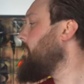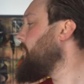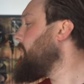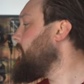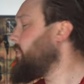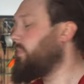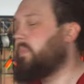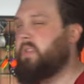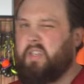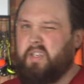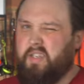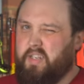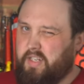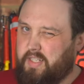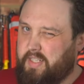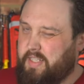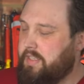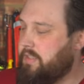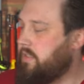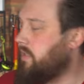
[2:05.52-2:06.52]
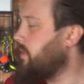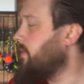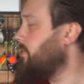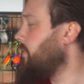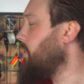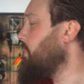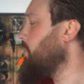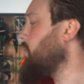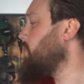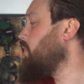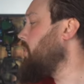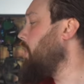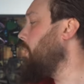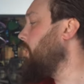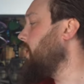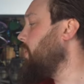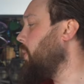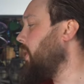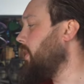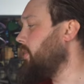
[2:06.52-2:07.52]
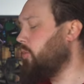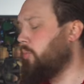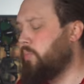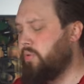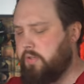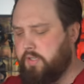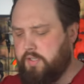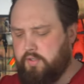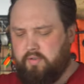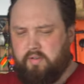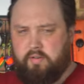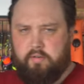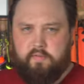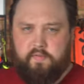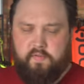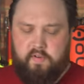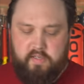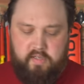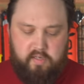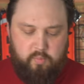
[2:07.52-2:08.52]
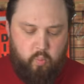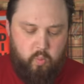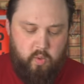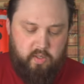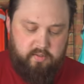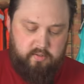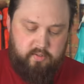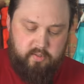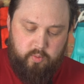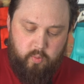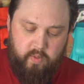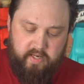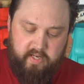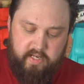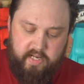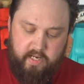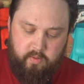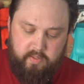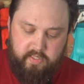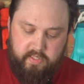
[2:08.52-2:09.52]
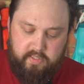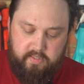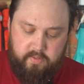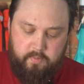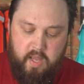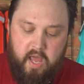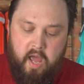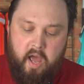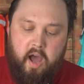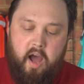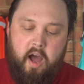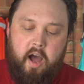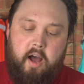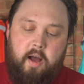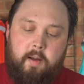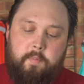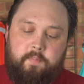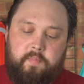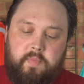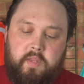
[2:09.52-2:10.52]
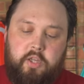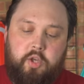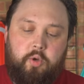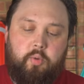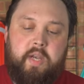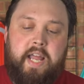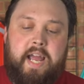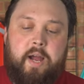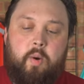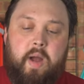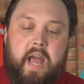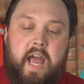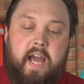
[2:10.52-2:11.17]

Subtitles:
90 is the more common one. You'll probably struggle to find a 120 nowadays. You now